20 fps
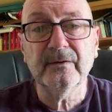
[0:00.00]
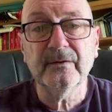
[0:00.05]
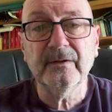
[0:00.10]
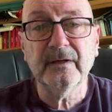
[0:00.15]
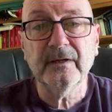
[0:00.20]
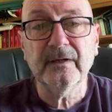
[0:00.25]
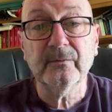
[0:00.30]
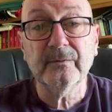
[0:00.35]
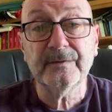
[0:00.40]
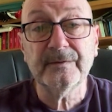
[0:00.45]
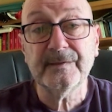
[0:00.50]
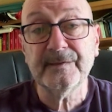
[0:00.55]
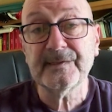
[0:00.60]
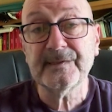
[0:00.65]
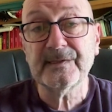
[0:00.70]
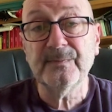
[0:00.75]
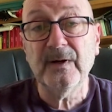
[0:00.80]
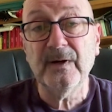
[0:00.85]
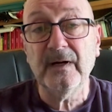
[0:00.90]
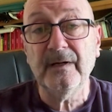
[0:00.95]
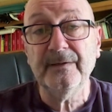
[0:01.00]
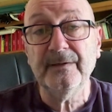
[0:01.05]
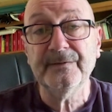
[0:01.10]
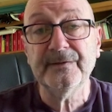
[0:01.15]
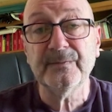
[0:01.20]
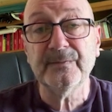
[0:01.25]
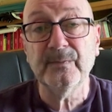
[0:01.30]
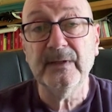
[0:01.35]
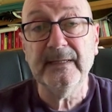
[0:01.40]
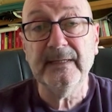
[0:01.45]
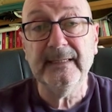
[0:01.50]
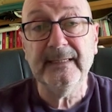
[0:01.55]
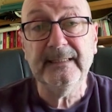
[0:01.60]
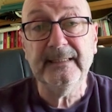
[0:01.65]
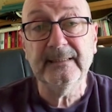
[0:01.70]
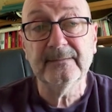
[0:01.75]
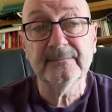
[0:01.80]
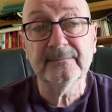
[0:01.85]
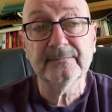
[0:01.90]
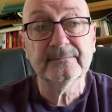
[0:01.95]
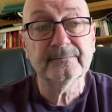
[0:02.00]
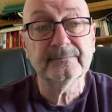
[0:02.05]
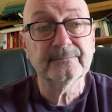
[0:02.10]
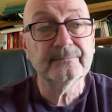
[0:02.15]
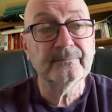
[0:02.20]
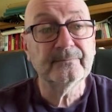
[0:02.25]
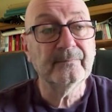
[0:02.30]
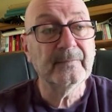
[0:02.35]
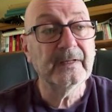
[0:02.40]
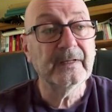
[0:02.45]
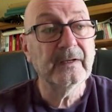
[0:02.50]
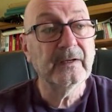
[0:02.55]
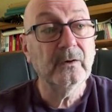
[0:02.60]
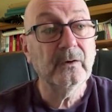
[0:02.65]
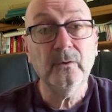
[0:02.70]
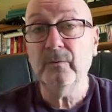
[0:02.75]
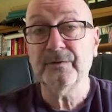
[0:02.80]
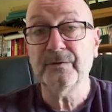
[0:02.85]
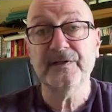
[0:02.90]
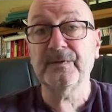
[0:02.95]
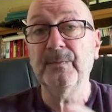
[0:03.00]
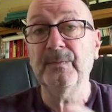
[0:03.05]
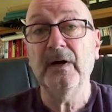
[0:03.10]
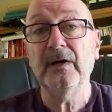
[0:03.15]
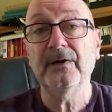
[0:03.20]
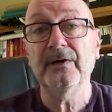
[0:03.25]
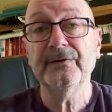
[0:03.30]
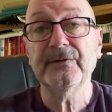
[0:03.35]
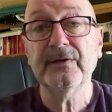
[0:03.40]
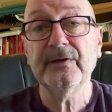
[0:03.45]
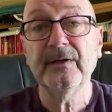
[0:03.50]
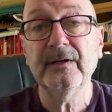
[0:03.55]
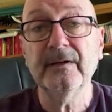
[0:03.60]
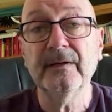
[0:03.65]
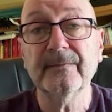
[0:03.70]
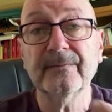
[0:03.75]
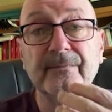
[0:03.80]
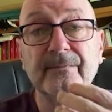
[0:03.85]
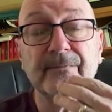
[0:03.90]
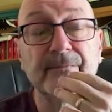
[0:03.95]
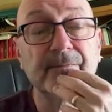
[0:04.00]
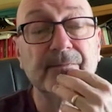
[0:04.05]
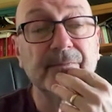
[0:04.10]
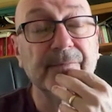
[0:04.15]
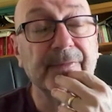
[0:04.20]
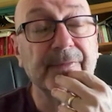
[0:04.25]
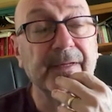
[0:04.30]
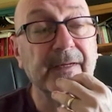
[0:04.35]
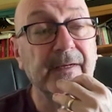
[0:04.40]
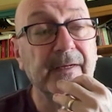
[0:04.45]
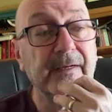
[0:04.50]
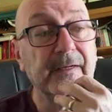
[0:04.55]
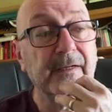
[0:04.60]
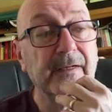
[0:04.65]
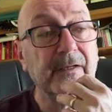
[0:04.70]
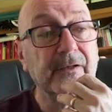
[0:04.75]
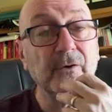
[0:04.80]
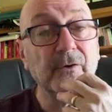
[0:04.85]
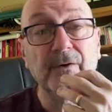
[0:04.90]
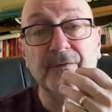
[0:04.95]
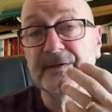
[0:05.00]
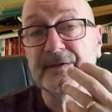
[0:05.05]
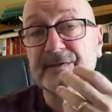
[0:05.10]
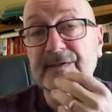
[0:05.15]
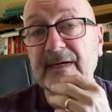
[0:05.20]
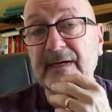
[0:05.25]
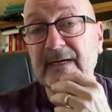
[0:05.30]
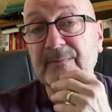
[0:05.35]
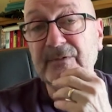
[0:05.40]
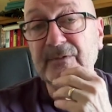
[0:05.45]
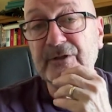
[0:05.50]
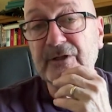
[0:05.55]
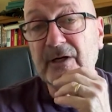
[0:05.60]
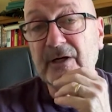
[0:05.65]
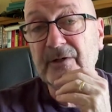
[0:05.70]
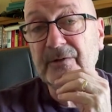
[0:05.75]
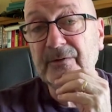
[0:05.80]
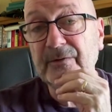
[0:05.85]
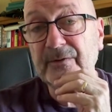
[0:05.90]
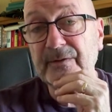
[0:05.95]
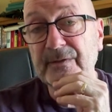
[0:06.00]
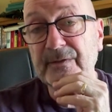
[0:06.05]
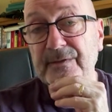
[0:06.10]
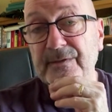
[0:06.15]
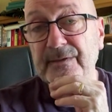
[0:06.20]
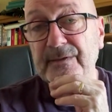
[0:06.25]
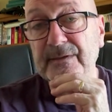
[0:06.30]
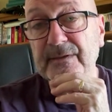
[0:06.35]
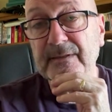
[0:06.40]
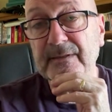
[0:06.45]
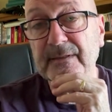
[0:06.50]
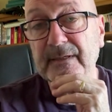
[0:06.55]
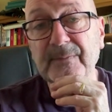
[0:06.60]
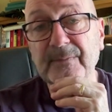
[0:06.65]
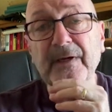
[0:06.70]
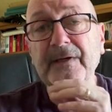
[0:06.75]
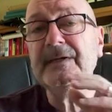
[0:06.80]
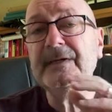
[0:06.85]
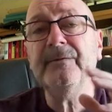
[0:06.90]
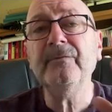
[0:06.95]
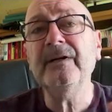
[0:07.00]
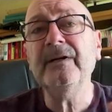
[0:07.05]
was as smart as me or smarter, got the same jokes. I didn't